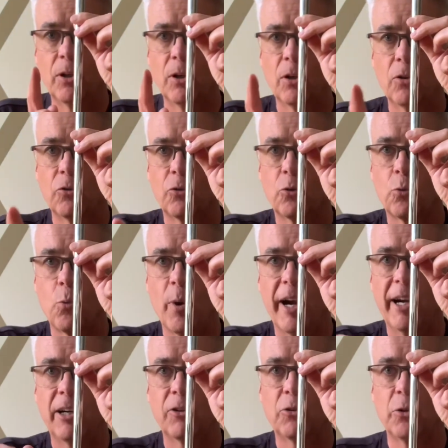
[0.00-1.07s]

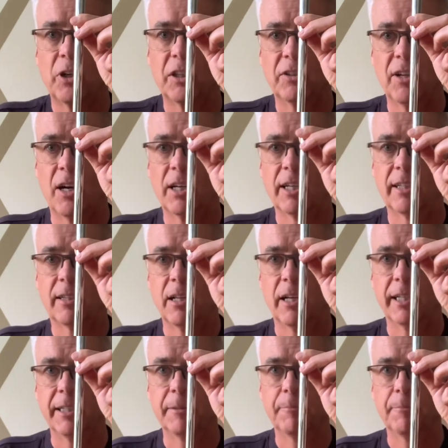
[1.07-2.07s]
square to our target line.